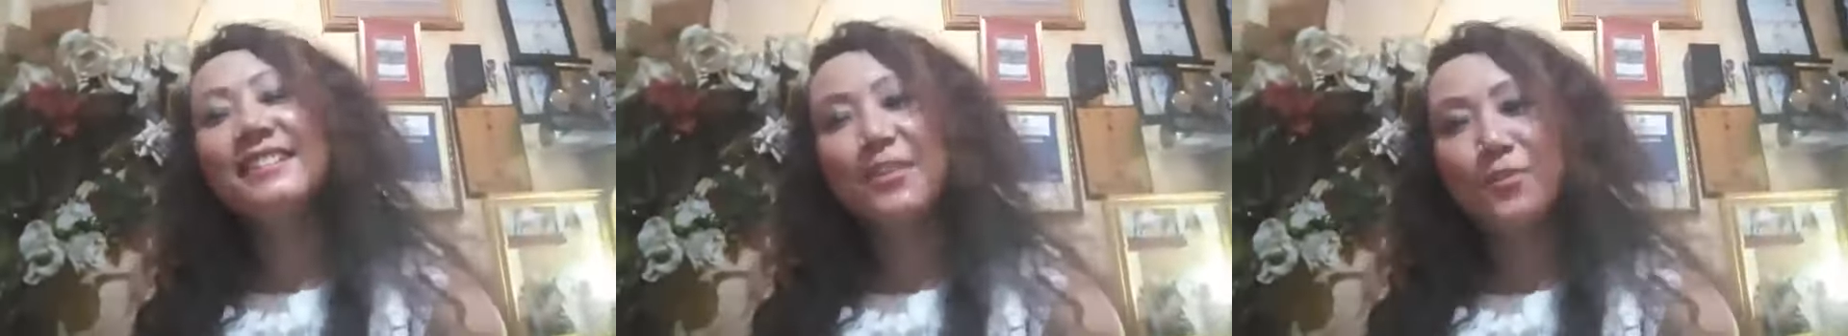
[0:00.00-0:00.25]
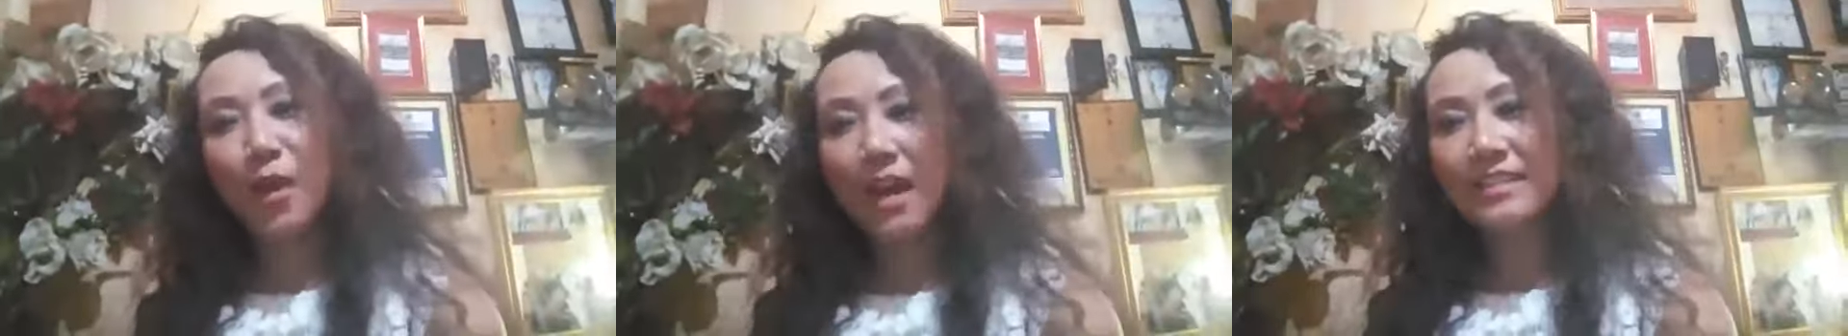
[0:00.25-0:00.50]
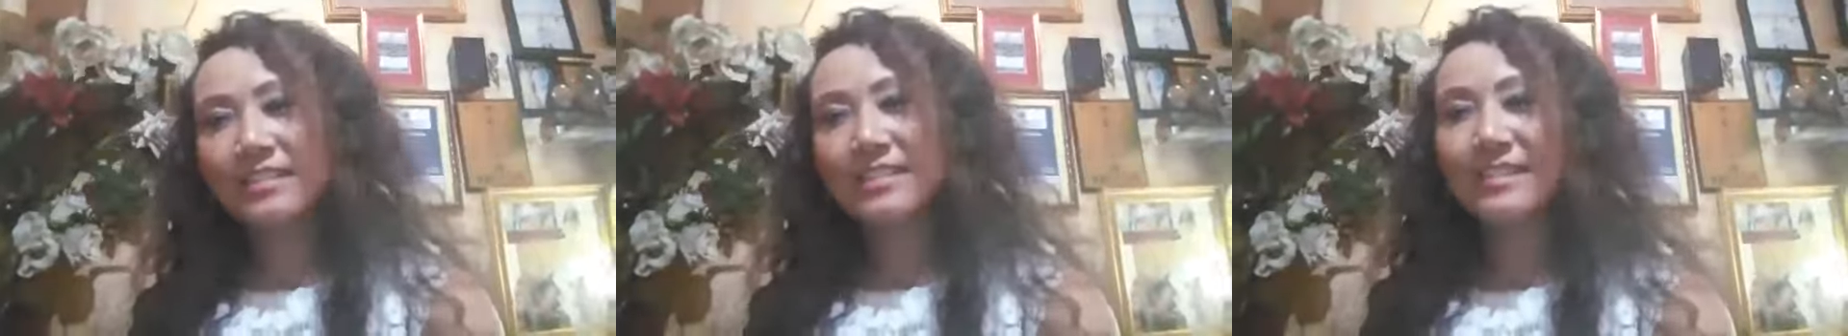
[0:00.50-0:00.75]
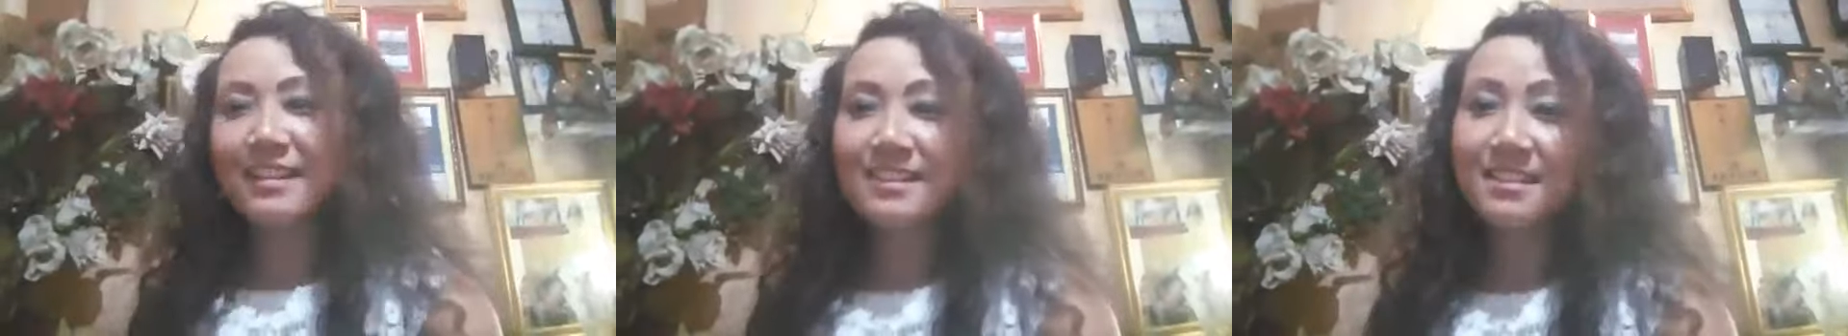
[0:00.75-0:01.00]
the water
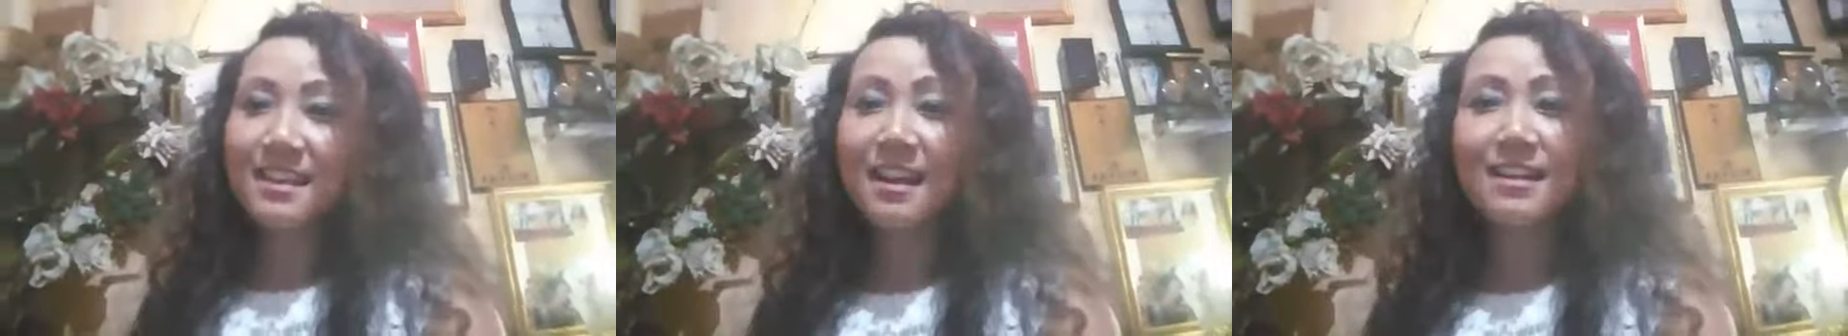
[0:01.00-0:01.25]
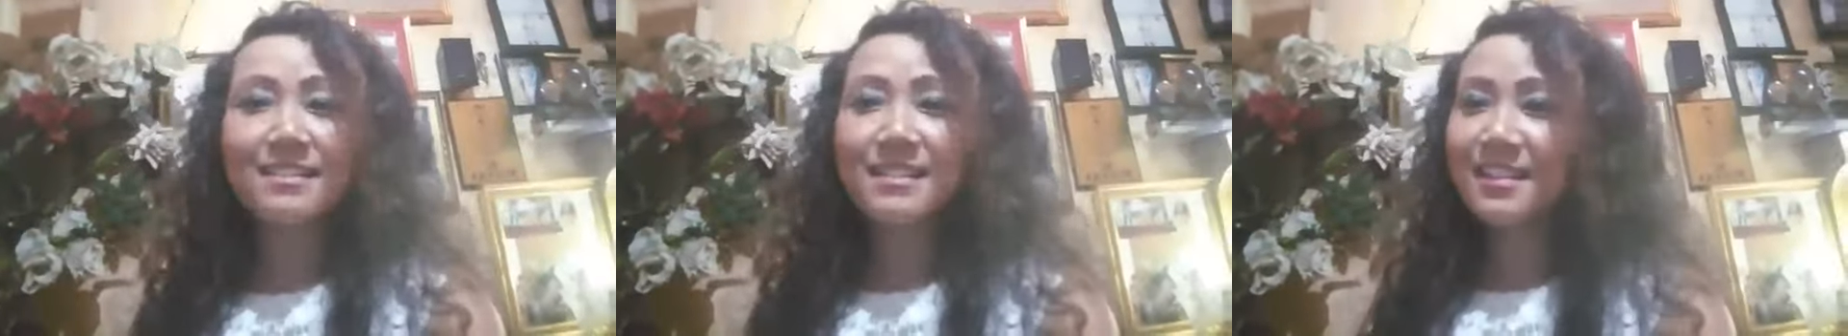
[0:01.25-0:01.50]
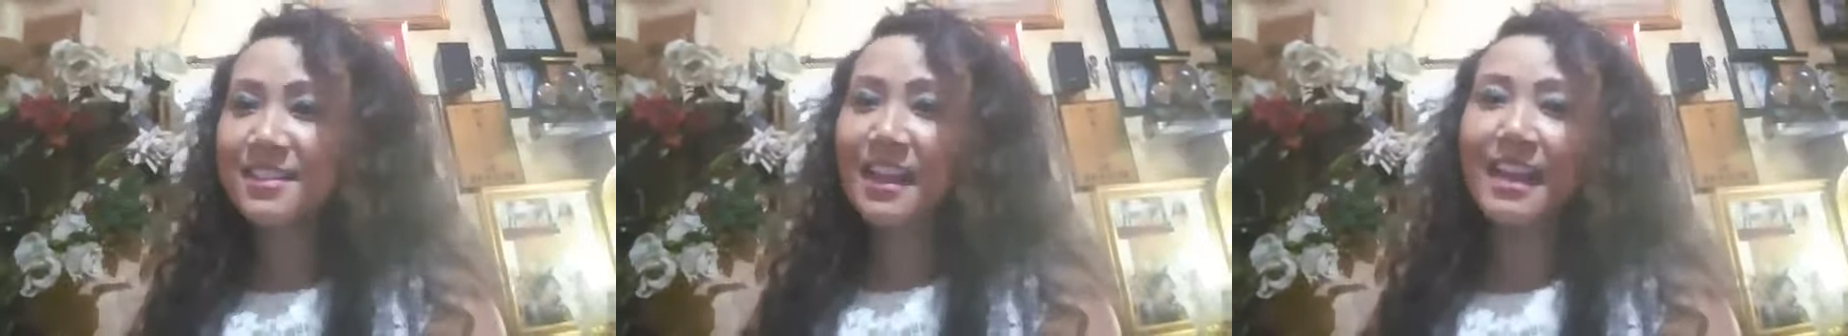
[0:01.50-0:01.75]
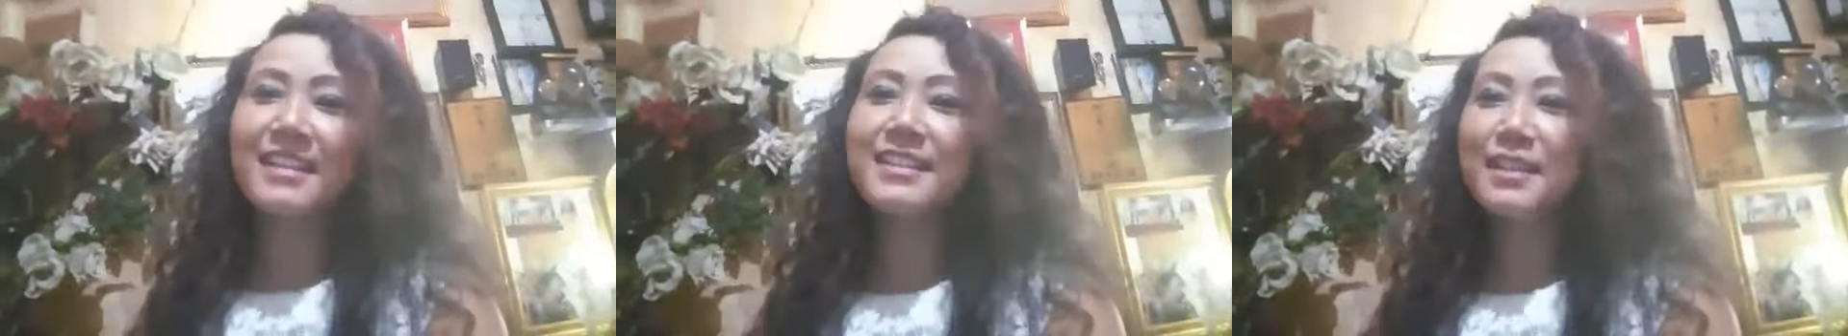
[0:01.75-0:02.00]
the stars they
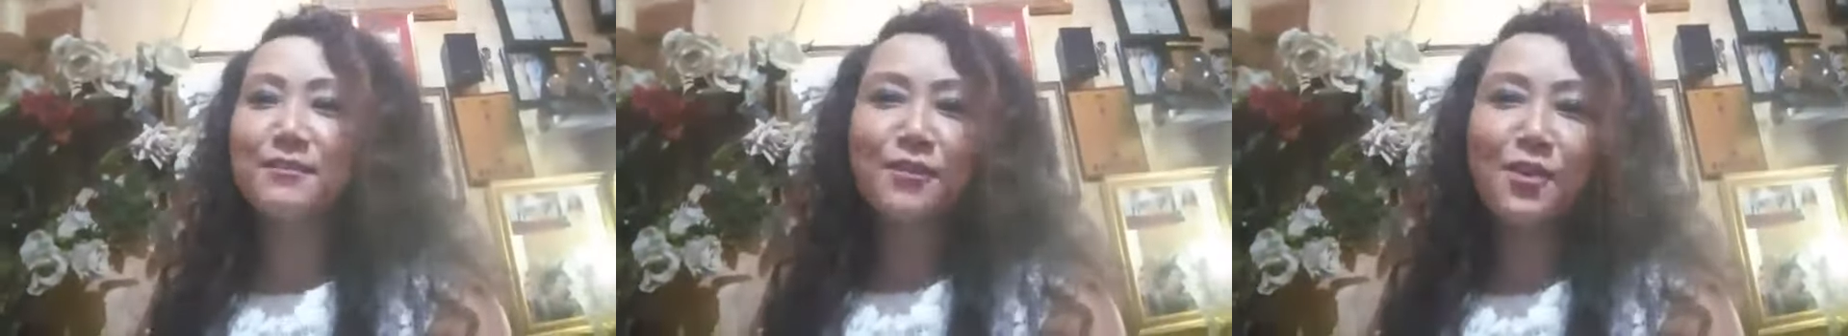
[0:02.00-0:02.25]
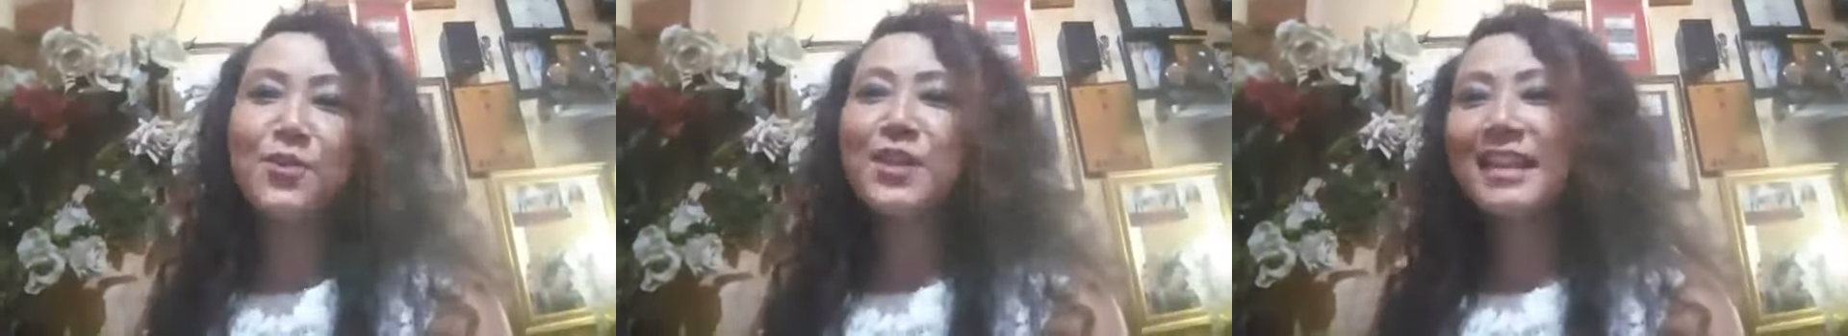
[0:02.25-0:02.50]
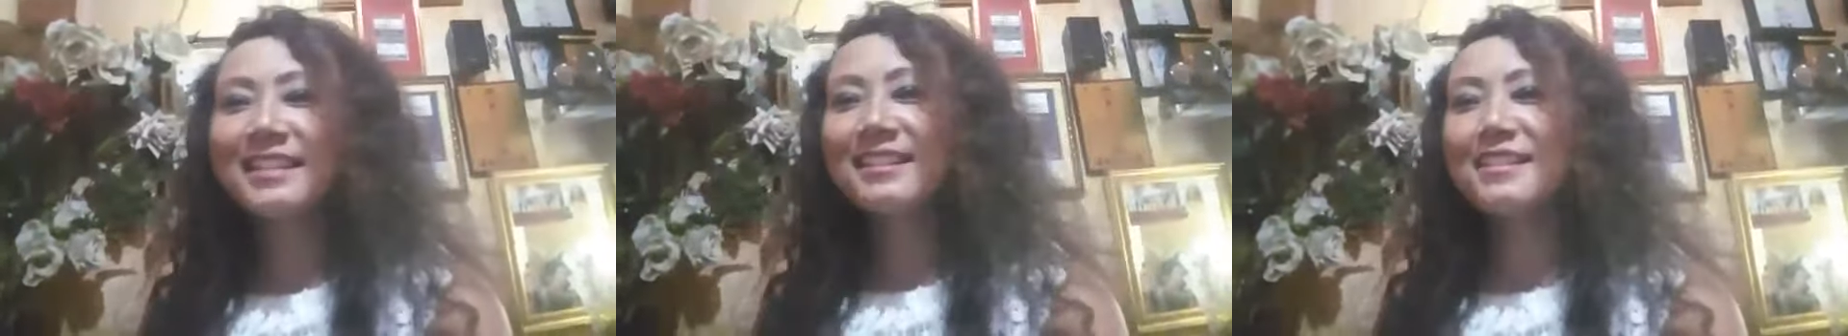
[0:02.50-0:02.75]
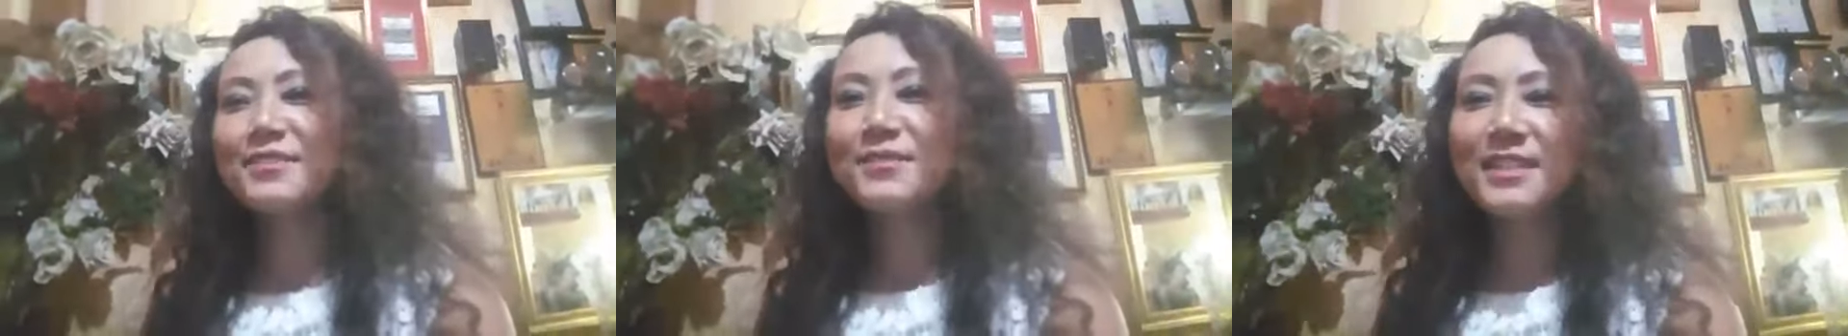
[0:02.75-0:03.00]
shine they flow like the
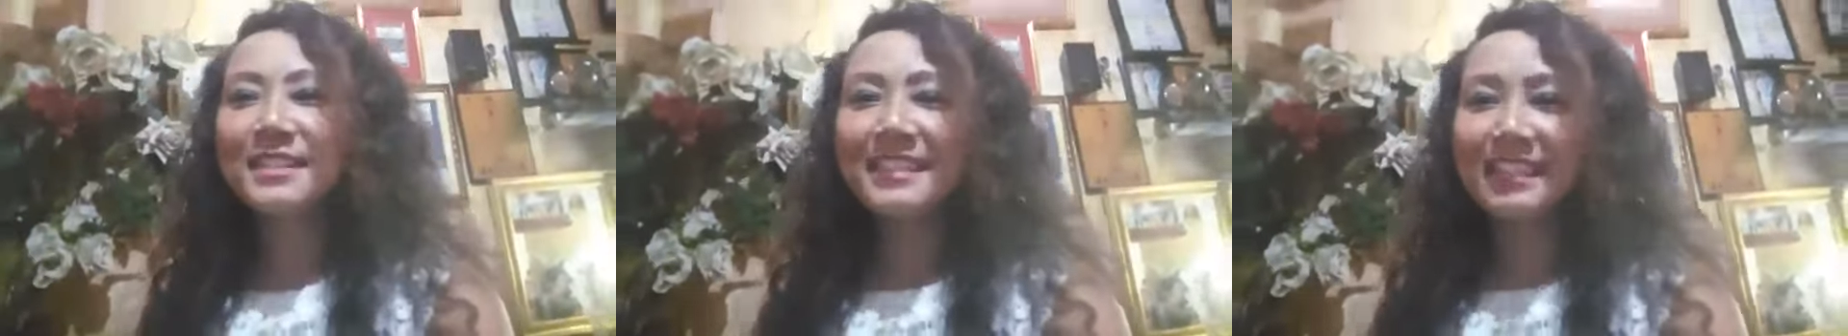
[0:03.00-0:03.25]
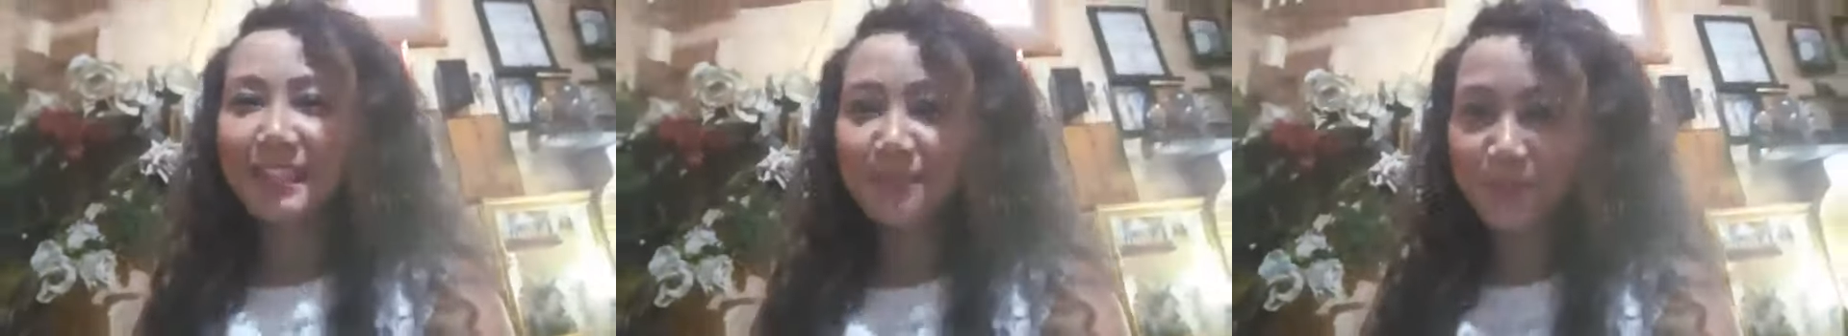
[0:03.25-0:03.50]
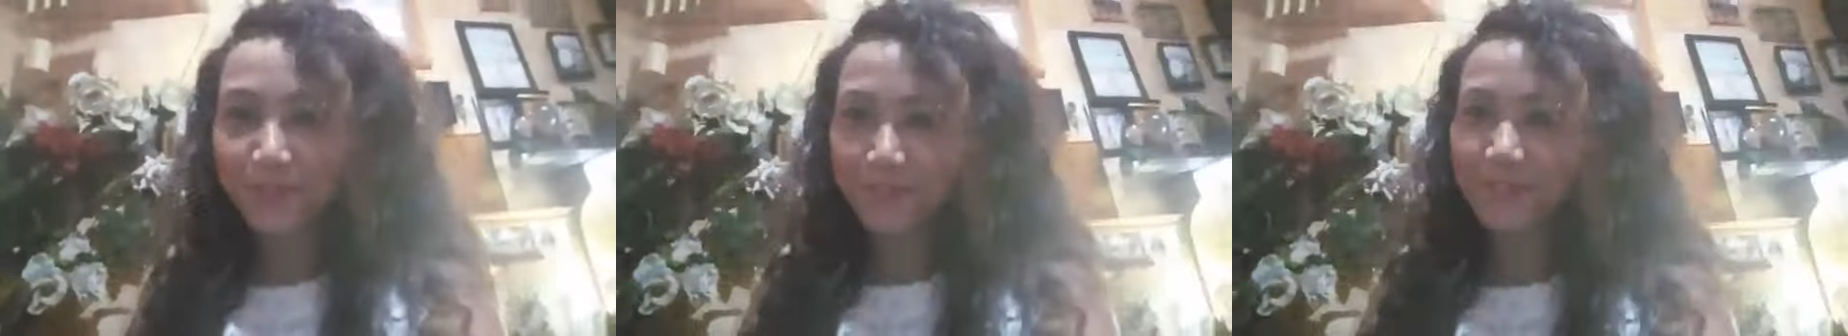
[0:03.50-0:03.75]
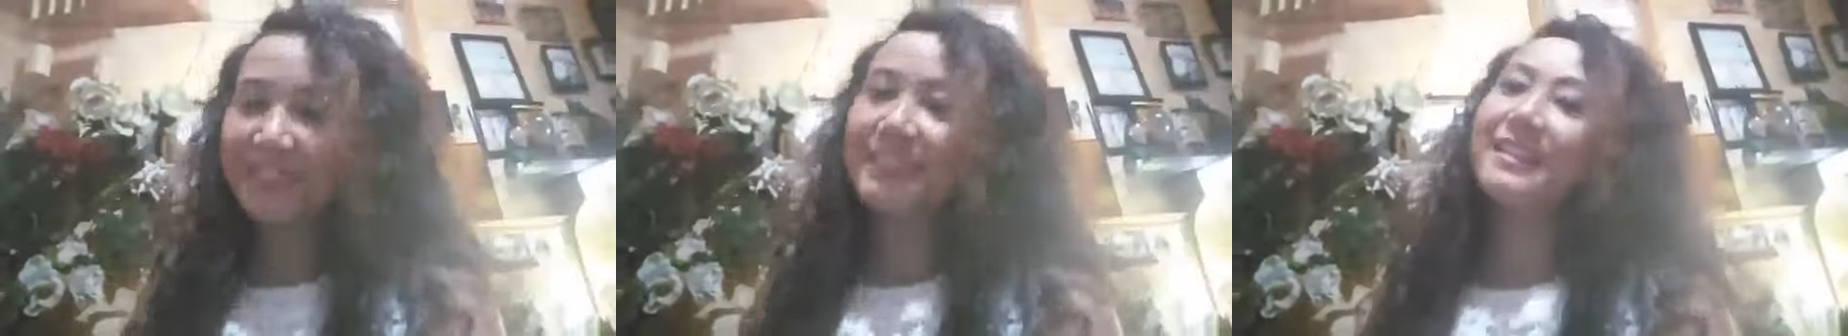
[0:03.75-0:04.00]
river they come to
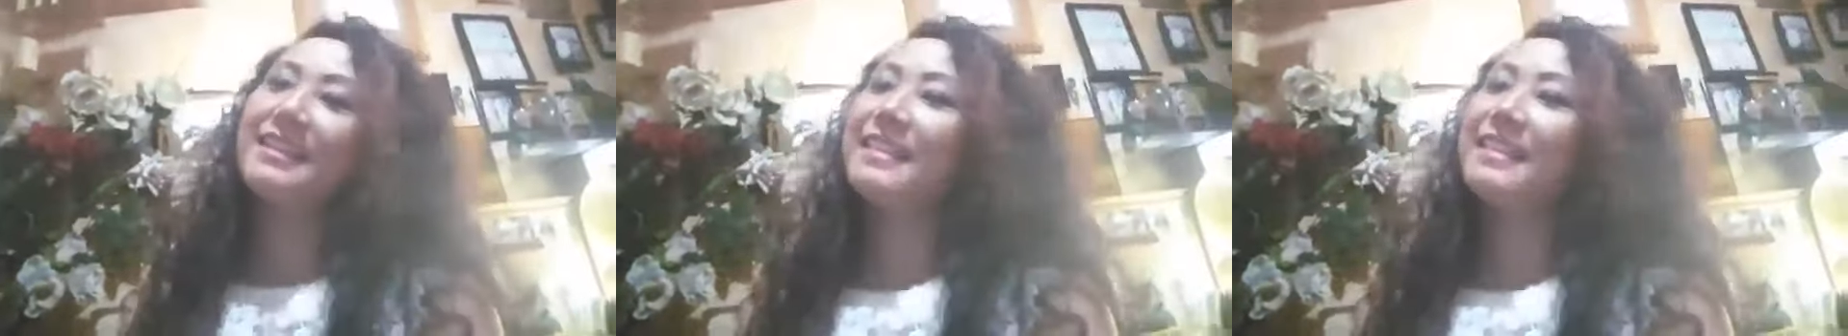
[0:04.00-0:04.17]
me they're,